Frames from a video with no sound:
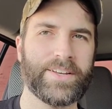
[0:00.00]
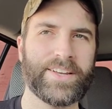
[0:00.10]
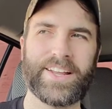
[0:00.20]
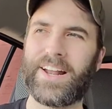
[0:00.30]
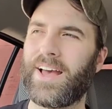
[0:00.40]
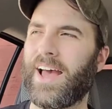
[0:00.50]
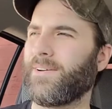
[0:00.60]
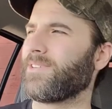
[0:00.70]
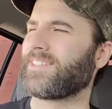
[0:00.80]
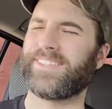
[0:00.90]
And I, I
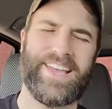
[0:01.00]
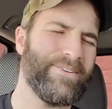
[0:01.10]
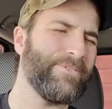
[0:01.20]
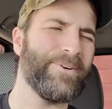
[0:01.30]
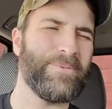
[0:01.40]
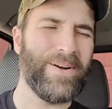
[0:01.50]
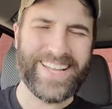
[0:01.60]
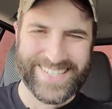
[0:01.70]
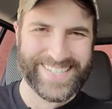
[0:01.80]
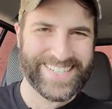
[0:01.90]
was like, "What?
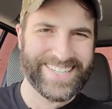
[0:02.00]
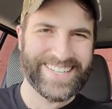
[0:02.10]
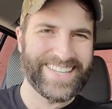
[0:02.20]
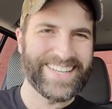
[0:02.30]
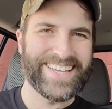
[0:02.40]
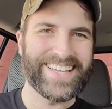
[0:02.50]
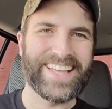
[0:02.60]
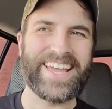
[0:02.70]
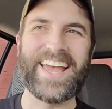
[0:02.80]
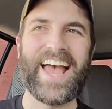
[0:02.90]
What?"
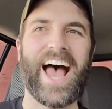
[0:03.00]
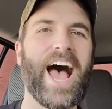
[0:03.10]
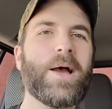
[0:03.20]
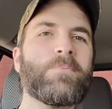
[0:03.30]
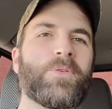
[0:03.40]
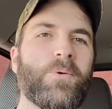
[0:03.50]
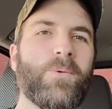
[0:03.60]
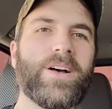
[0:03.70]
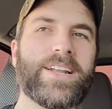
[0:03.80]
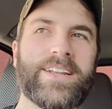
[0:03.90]
Like, I'm the
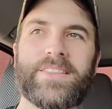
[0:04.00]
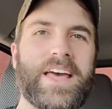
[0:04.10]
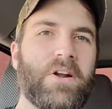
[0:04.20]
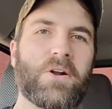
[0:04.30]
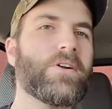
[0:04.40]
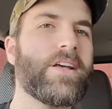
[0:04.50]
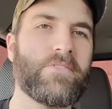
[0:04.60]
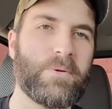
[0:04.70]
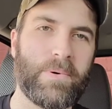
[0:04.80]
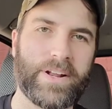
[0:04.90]
one that hurt
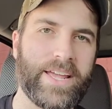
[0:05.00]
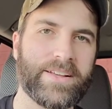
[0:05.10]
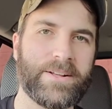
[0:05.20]
everybody.